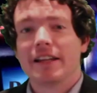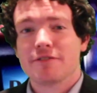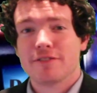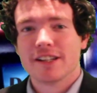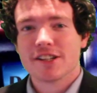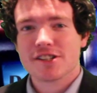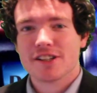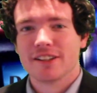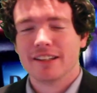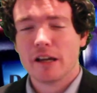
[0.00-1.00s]
and to
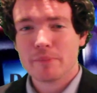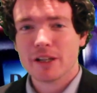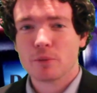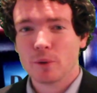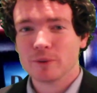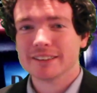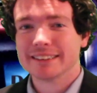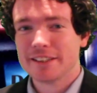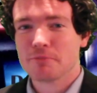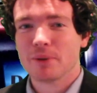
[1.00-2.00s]
finish, let me quote
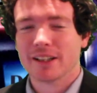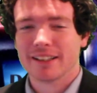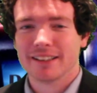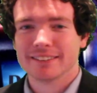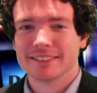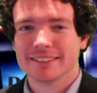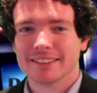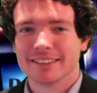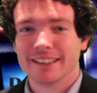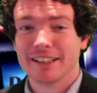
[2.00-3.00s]
Steve Buckhantz
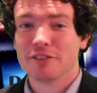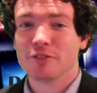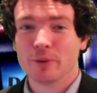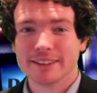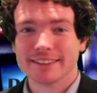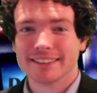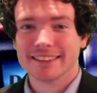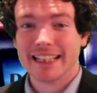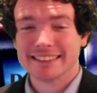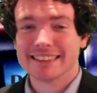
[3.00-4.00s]
in a voice
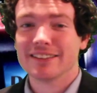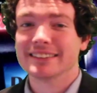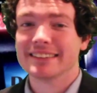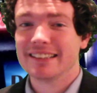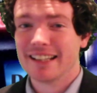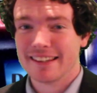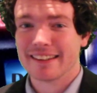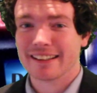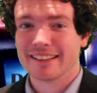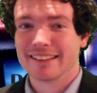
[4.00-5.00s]
that sounds
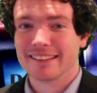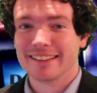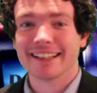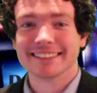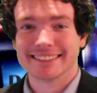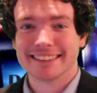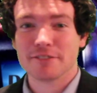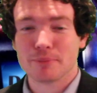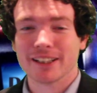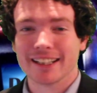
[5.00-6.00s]
nothing like
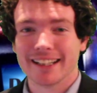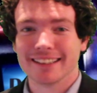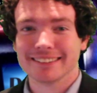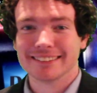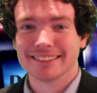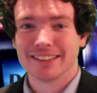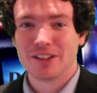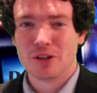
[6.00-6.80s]
Steve Buckhantz.